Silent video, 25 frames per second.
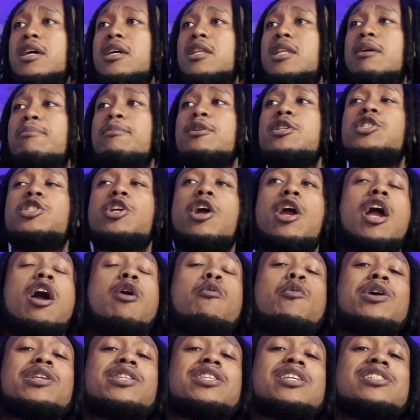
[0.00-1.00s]
Let me show
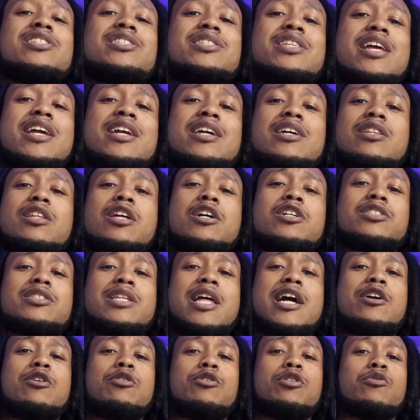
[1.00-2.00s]
y'all what this thing looks
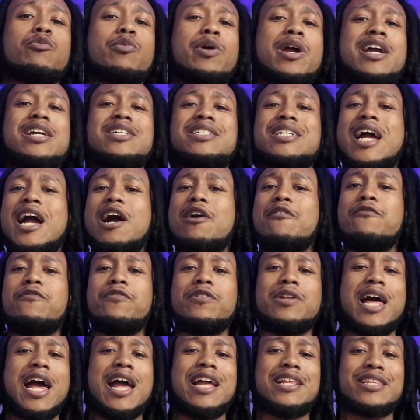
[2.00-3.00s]
like on the range and how
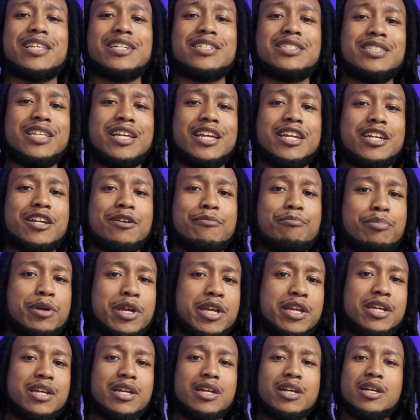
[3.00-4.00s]
flat this thing can
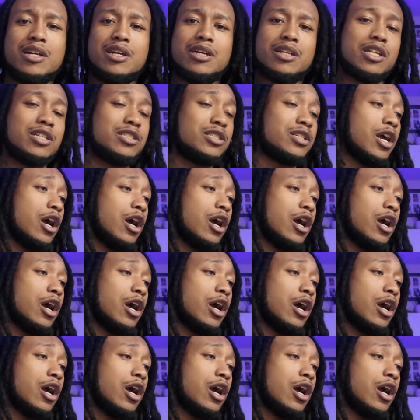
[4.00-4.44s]
be. Let's